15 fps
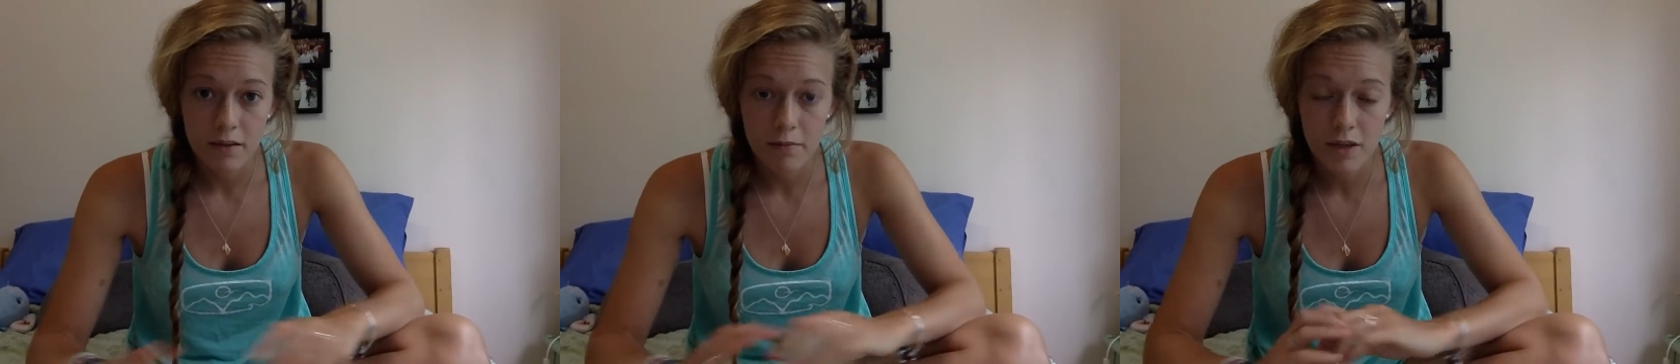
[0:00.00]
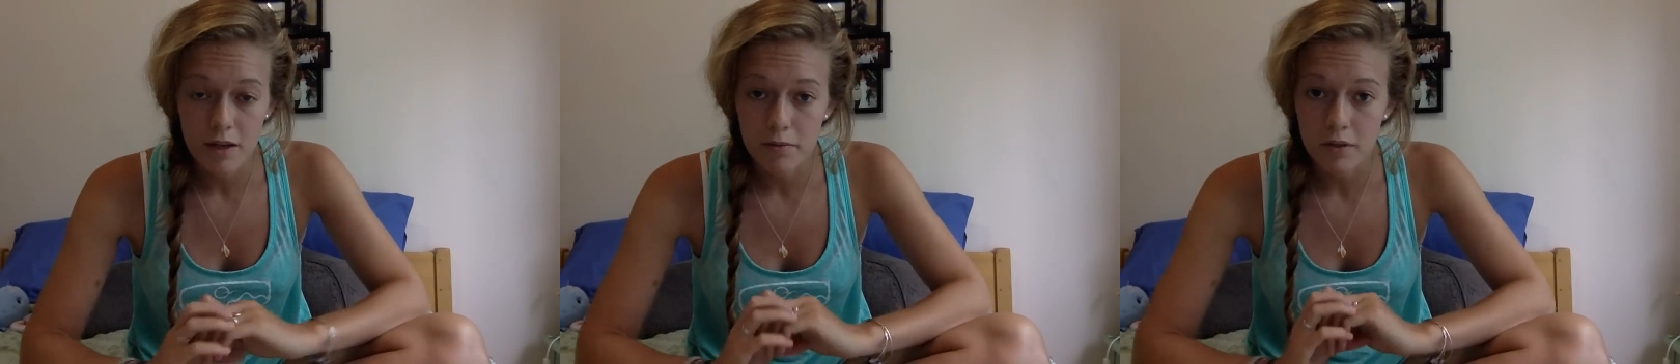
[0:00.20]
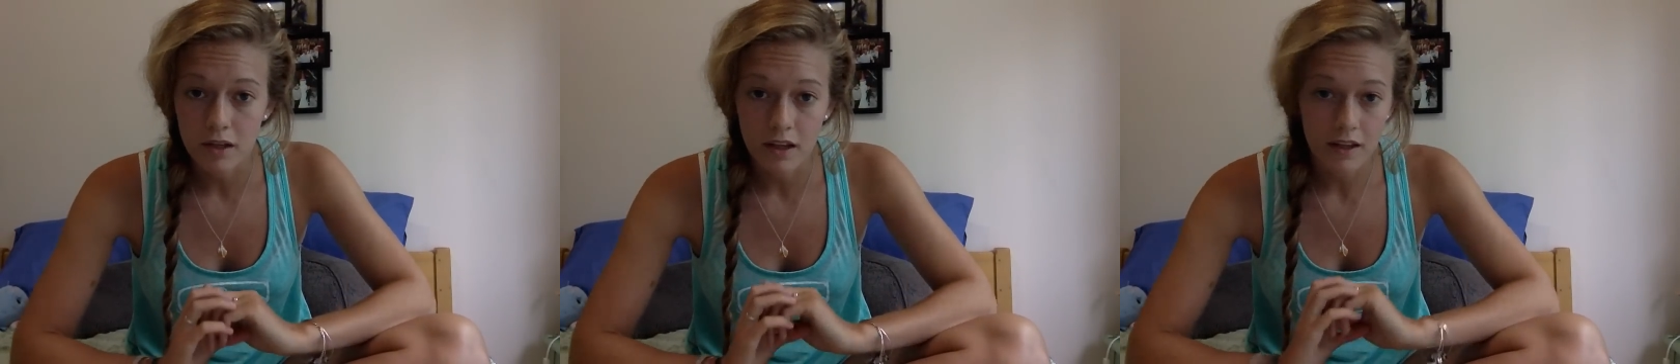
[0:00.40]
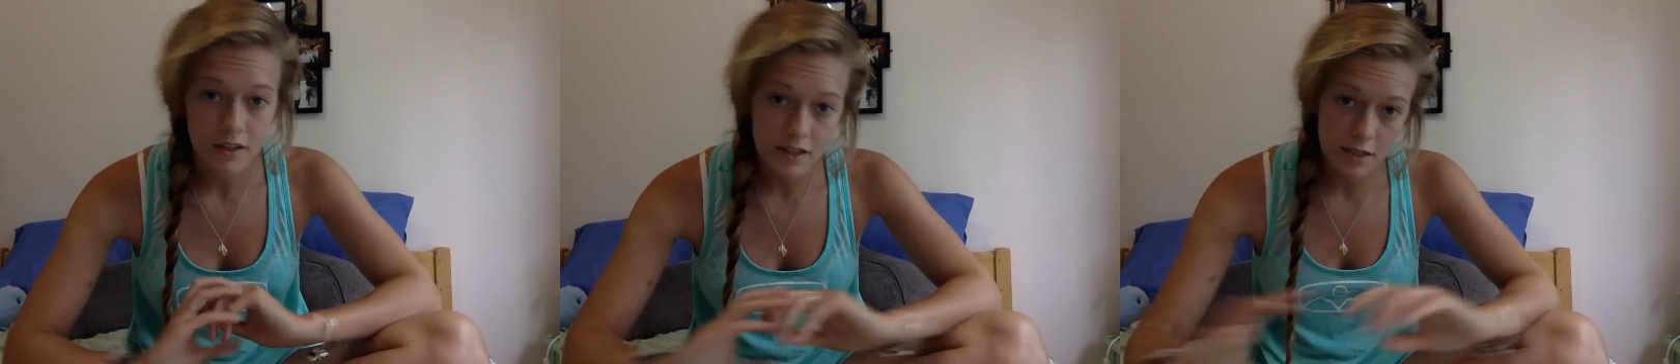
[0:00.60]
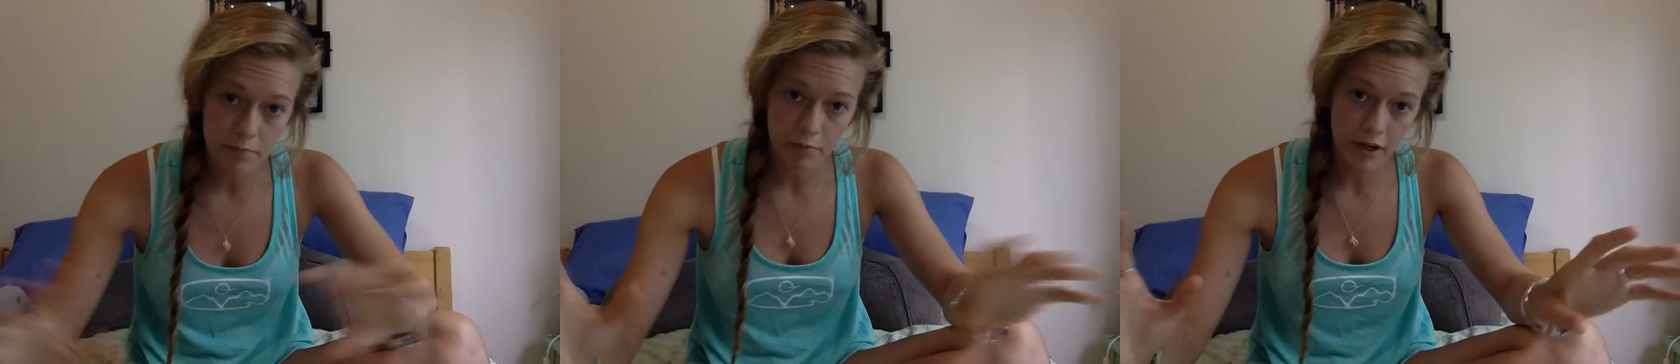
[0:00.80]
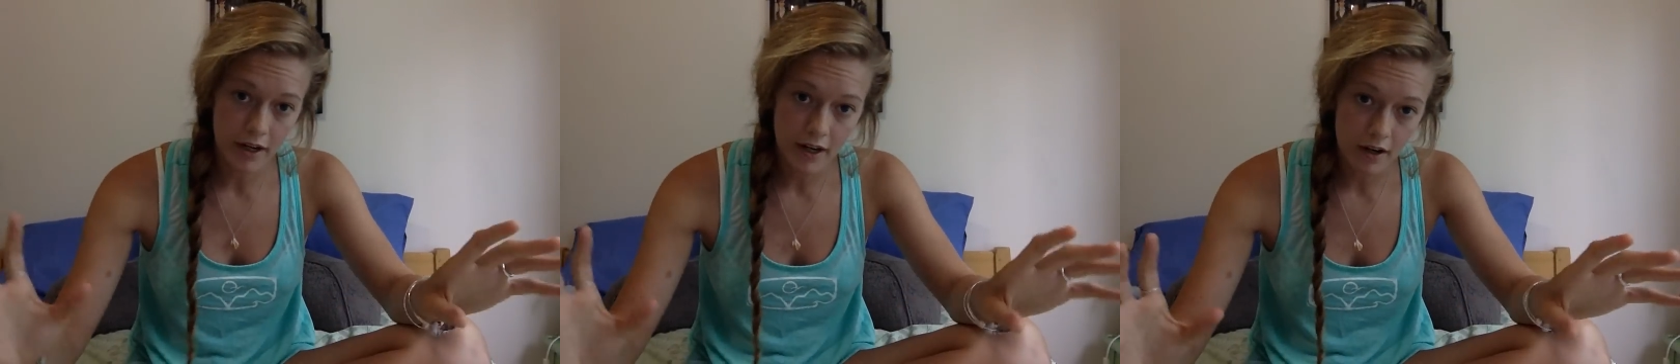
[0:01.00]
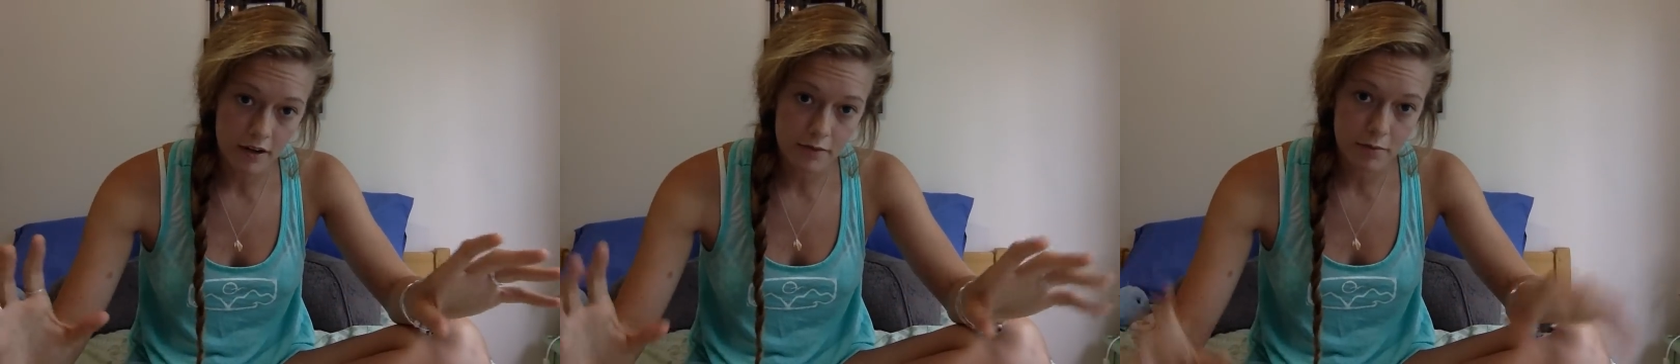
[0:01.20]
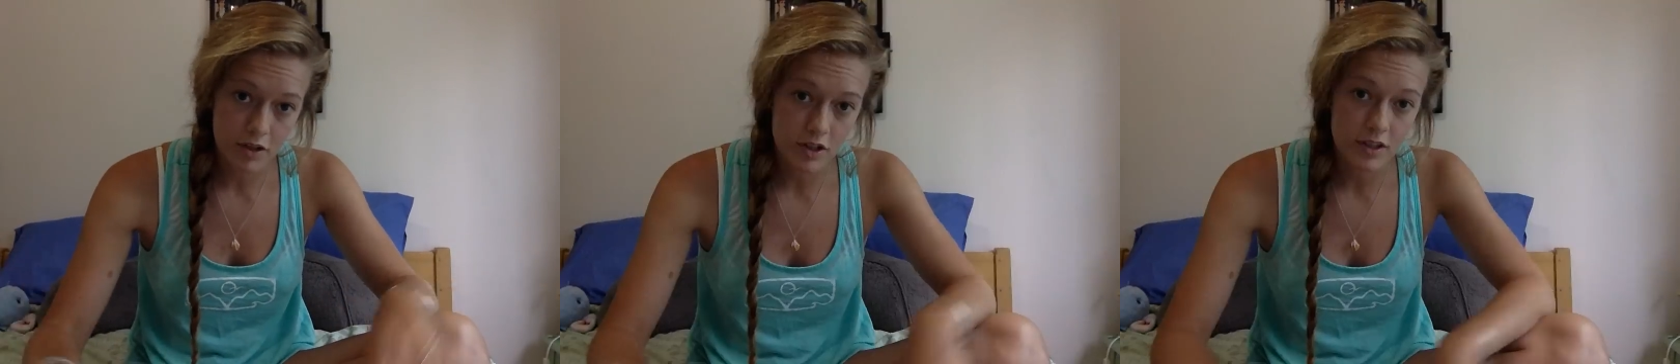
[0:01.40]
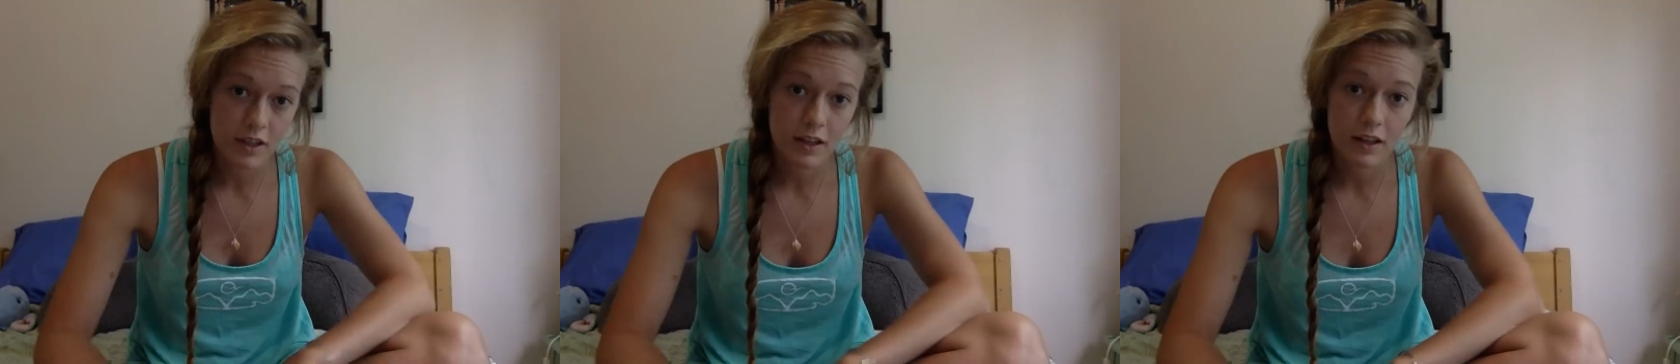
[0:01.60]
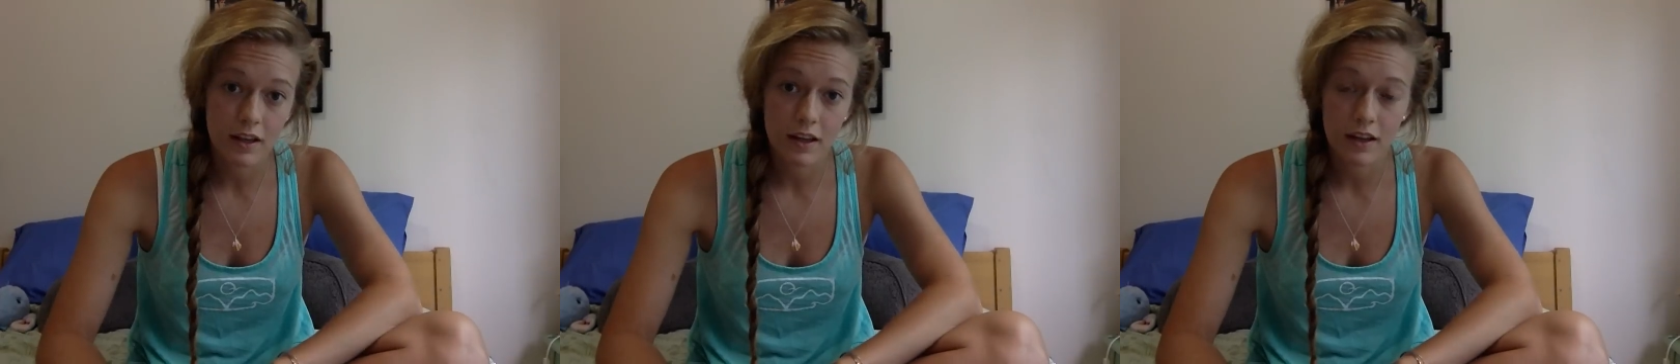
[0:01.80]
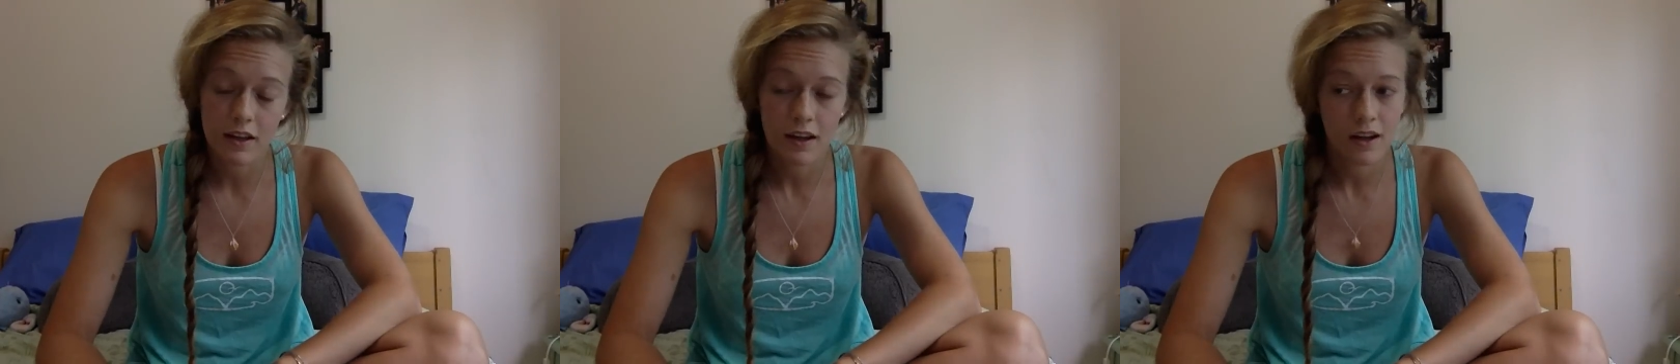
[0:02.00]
and be able to like spread out as much as I like,